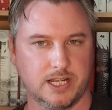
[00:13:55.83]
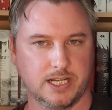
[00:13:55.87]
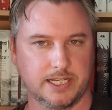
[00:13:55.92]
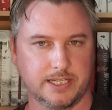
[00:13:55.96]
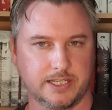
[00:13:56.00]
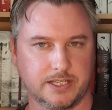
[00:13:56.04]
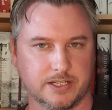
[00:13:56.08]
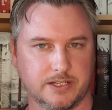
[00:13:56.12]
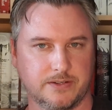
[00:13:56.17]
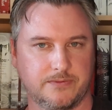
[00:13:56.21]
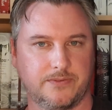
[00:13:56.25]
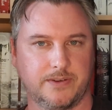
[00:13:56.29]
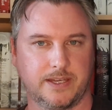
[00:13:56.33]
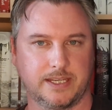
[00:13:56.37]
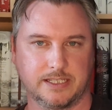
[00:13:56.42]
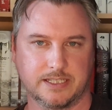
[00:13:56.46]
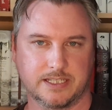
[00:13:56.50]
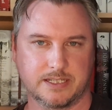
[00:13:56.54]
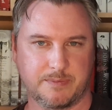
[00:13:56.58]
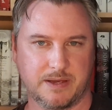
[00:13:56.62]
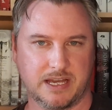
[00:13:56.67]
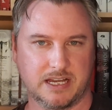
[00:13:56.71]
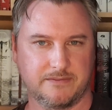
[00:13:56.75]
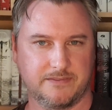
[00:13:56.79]
good
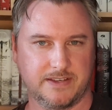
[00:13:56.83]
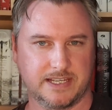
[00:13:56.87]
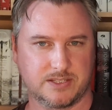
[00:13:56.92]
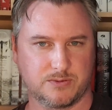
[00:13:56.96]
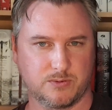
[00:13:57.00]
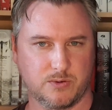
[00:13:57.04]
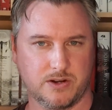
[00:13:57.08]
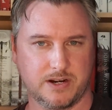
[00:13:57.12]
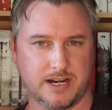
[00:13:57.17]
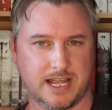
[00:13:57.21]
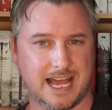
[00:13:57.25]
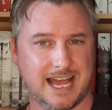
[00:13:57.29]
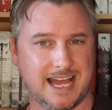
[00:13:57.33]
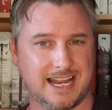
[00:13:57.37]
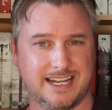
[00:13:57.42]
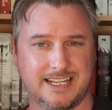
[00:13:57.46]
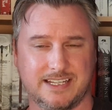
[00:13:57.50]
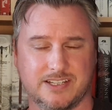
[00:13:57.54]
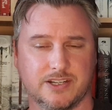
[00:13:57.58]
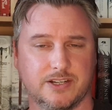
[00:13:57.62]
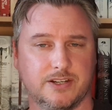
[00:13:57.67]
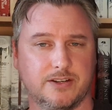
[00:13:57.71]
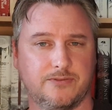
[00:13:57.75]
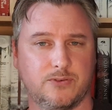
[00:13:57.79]
things about this one, and
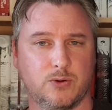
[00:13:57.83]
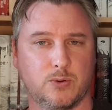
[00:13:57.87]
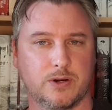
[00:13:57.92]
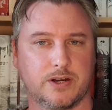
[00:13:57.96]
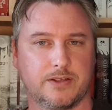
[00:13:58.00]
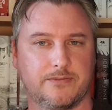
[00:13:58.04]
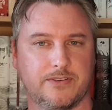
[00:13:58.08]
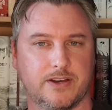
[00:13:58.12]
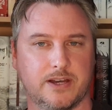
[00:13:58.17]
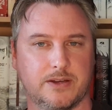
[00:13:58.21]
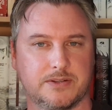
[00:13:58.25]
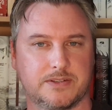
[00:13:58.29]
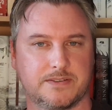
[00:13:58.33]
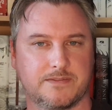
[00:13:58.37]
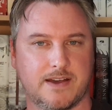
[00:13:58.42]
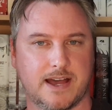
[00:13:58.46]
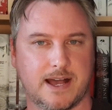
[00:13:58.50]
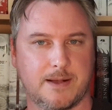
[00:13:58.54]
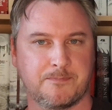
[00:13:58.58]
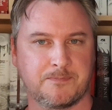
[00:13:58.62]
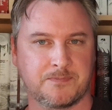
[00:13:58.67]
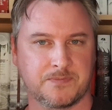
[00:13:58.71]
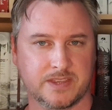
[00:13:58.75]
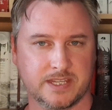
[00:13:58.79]
it's another one of those
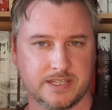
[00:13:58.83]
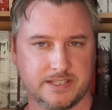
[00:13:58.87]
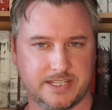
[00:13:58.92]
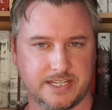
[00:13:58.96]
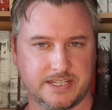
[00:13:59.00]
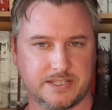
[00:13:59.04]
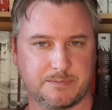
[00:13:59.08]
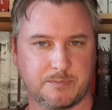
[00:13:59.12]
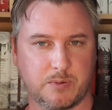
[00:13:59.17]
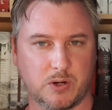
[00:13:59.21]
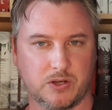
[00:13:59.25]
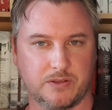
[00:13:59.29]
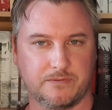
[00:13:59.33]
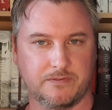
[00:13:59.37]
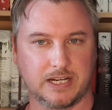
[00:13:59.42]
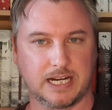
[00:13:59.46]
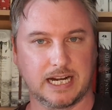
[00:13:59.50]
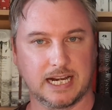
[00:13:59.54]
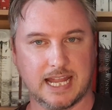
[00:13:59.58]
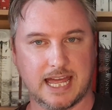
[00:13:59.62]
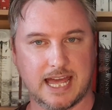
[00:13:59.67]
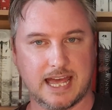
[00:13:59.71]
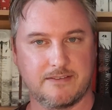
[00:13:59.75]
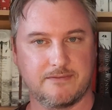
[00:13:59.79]
that, despite the
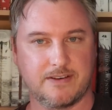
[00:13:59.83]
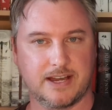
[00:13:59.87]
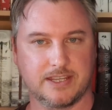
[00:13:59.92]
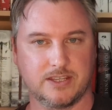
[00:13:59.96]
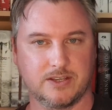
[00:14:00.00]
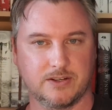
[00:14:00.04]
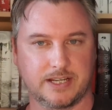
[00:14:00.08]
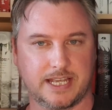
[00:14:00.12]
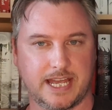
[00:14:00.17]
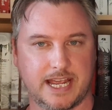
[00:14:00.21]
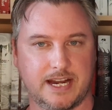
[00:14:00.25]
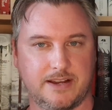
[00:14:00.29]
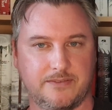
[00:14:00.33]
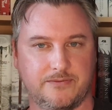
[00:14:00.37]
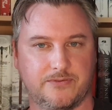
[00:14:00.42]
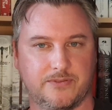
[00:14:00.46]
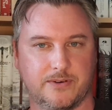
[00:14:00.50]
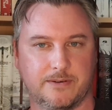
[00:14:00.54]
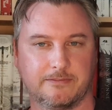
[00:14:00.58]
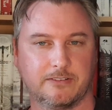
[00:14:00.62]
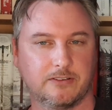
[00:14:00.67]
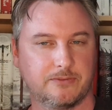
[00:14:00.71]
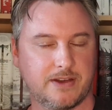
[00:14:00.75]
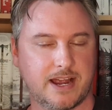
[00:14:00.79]
glare that you're getting
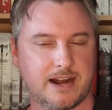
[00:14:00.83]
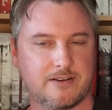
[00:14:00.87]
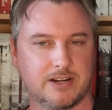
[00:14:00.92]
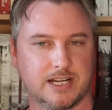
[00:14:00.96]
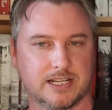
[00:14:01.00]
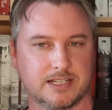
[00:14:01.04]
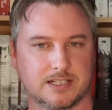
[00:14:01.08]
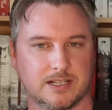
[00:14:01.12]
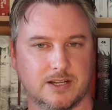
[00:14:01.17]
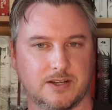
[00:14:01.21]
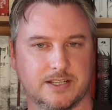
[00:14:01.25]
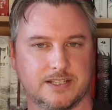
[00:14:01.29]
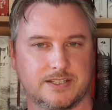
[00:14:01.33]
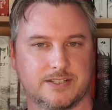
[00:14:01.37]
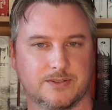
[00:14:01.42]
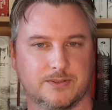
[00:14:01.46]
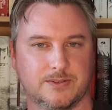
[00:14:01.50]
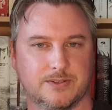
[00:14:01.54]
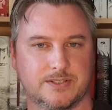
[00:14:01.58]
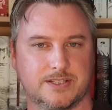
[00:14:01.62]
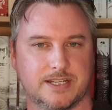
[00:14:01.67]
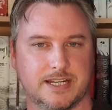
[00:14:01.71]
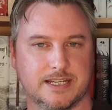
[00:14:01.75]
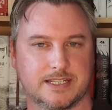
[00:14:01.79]
from the various light
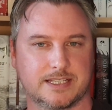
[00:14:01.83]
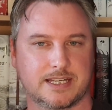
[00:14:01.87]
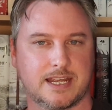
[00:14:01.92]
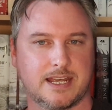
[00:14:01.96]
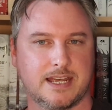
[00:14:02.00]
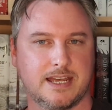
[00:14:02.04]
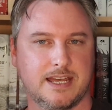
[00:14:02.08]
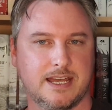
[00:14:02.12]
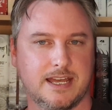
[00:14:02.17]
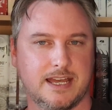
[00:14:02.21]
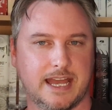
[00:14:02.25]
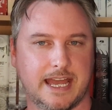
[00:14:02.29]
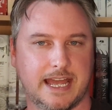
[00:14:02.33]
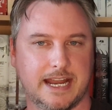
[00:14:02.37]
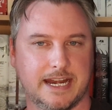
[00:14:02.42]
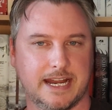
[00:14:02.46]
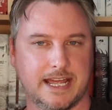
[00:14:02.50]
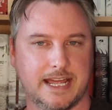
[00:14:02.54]
sources in